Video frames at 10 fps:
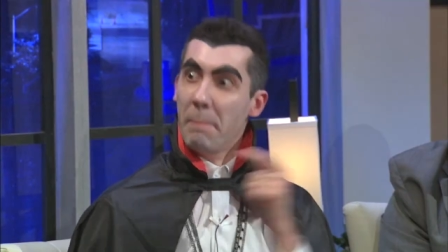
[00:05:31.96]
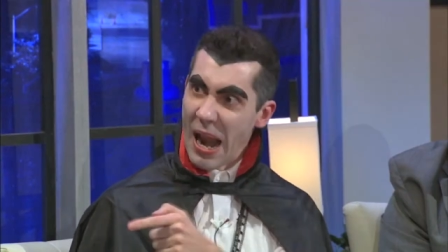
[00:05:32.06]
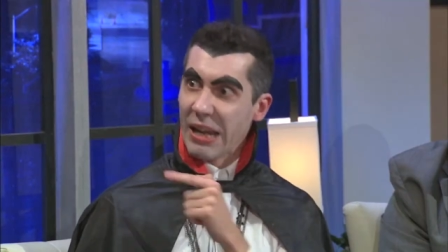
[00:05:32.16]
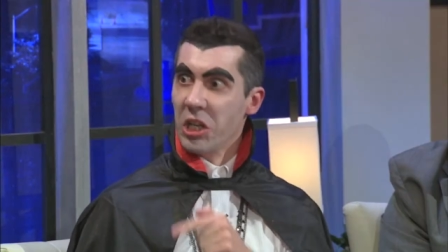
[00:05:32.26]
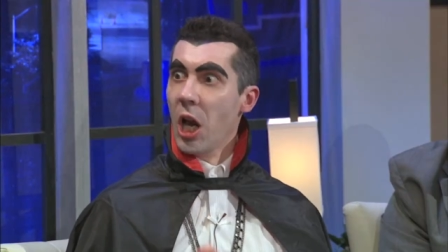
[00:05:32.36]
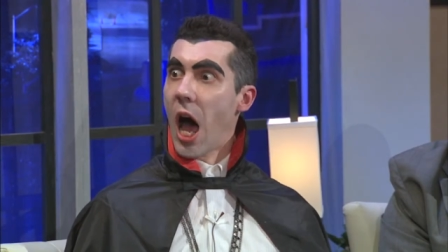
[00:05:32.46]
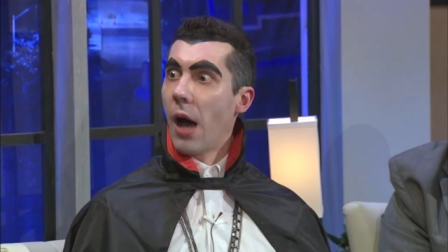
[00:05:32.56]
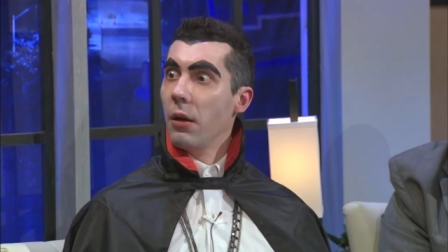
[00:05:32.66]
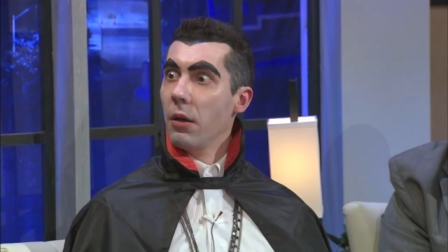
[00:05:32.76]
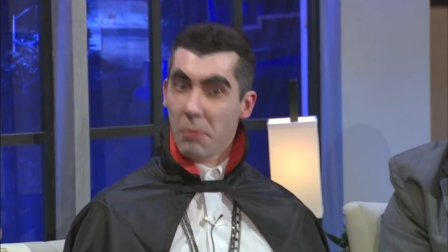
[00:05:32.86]
Blacula.
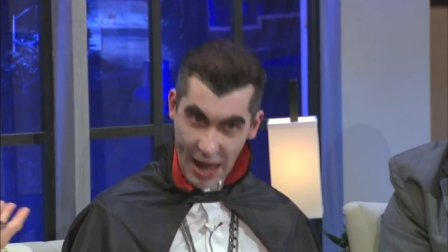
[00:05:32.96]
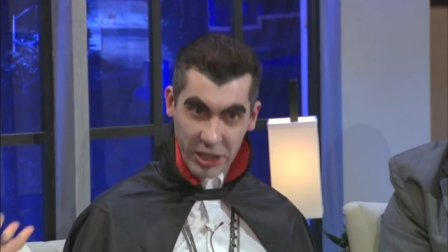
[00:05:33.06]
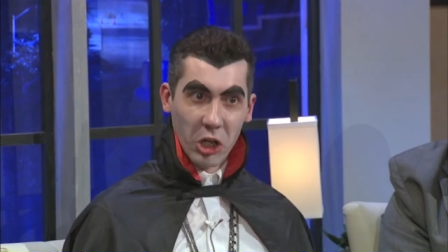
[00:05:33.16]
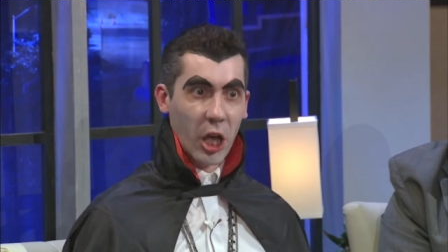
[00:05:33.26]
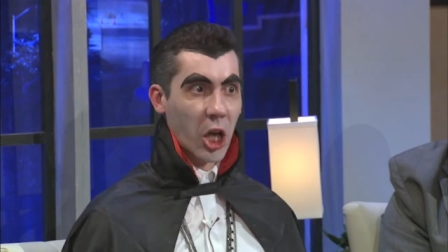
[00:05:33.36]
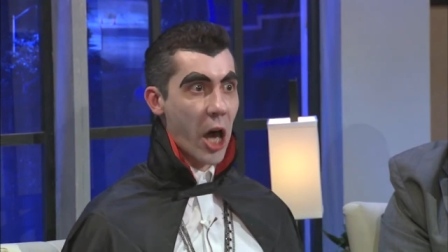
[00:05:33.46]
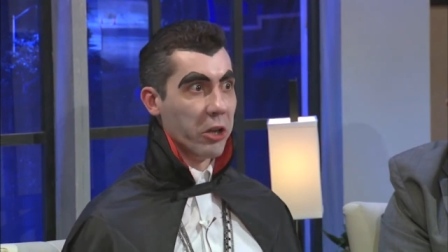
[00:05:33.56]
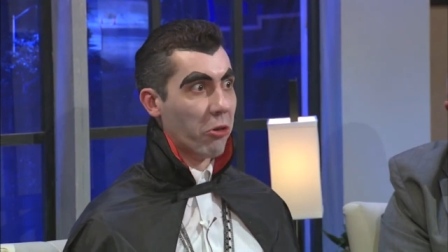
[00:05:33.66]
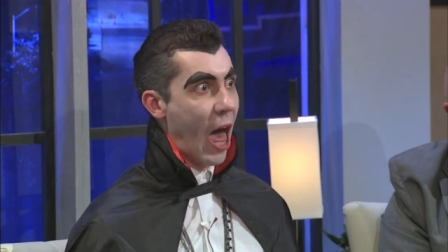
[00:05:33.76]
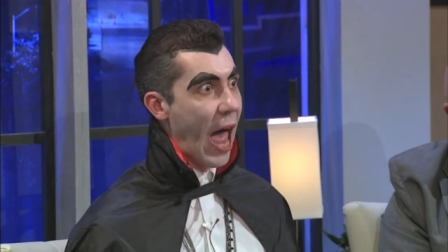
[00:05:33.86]
Blacula got
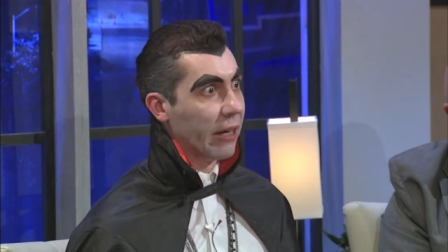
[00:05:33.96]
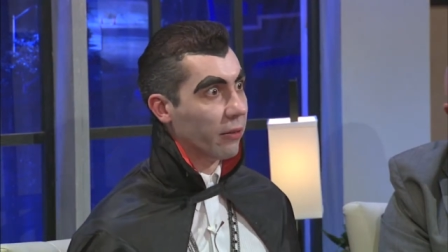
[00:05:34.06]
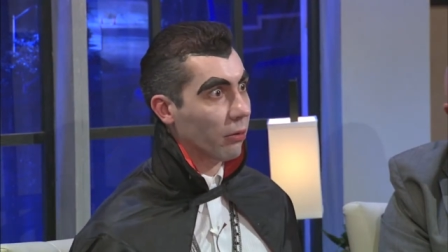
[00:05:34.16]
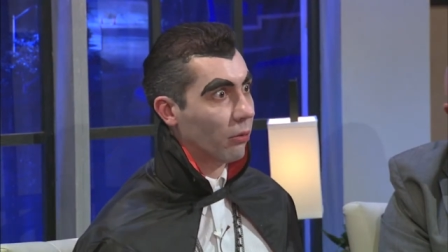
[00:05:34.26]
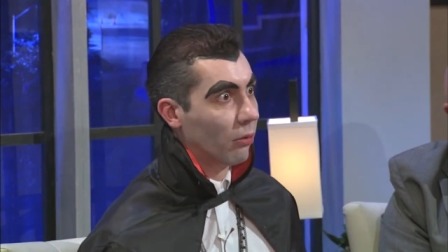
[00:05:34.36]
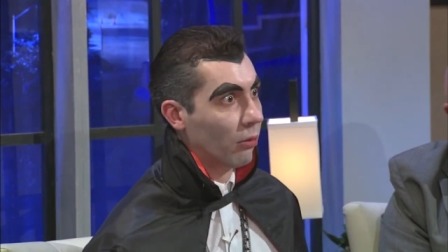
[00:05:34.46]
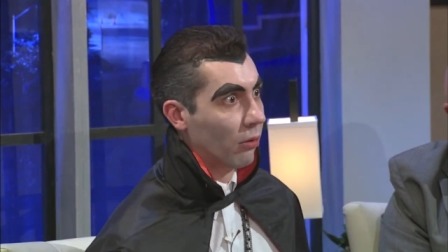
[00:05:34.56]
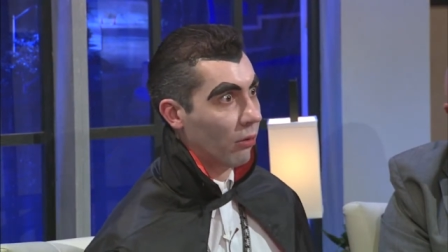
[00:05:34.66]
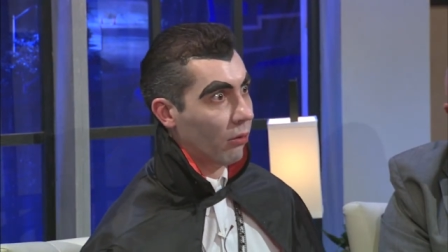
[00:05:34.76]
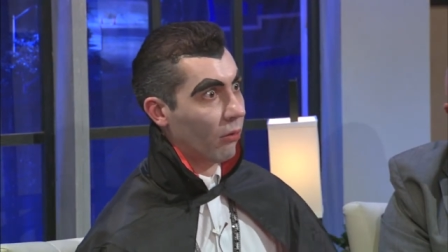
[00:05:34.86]
it right. Yeah, he was
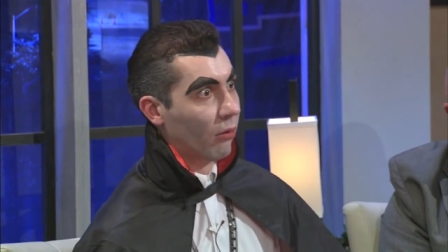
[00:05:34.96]
very